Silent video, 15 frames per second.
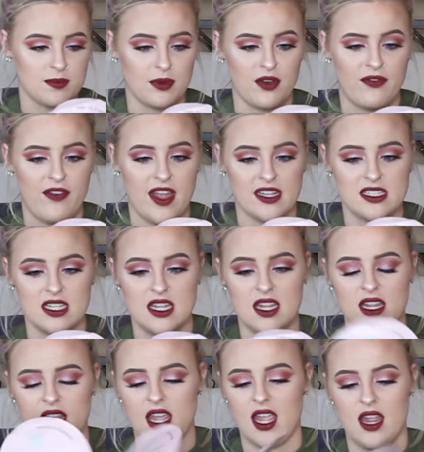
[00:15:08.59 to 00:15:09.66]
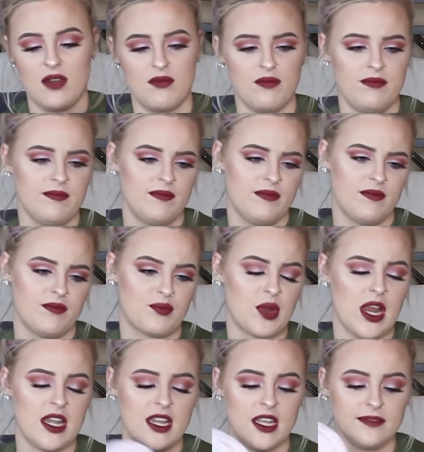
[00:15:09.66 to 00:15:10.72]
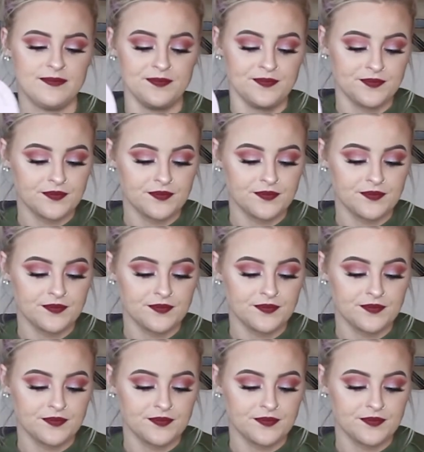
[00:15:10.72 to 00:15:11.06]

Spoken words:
perfecting and brightening.